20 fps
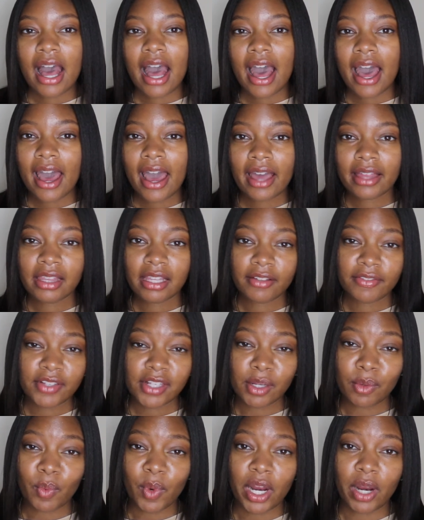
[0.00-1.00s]
I live
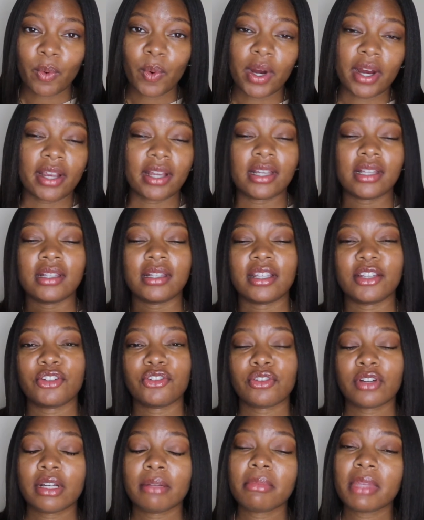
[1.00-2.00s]
somewhere where it is
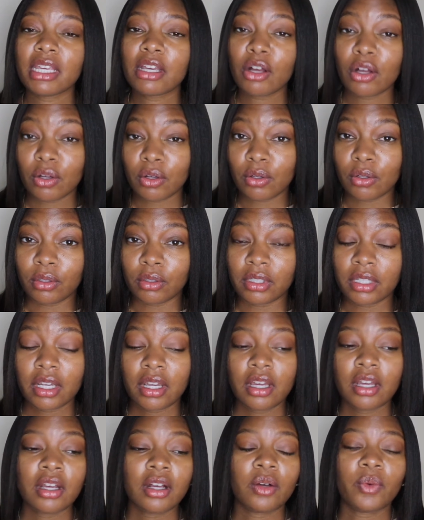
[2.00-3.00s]
extremely cold.
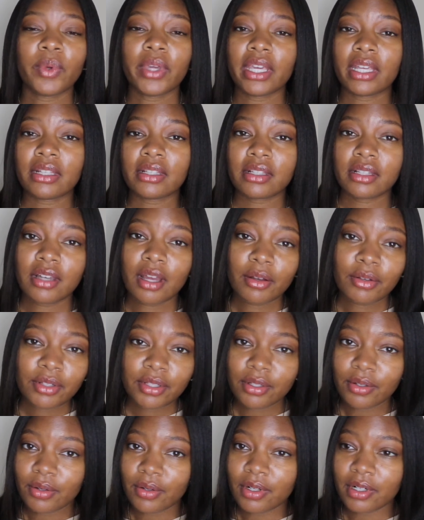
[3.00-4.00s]
We get
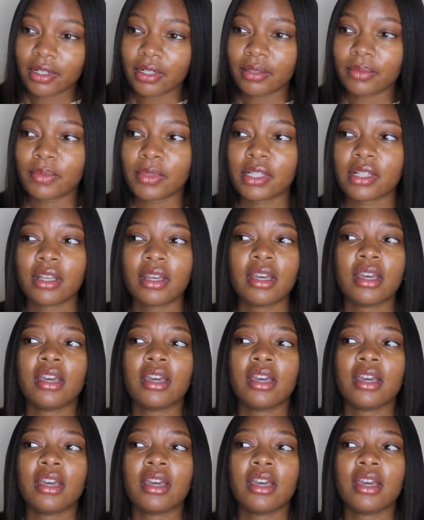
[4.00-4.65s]
snowstorms,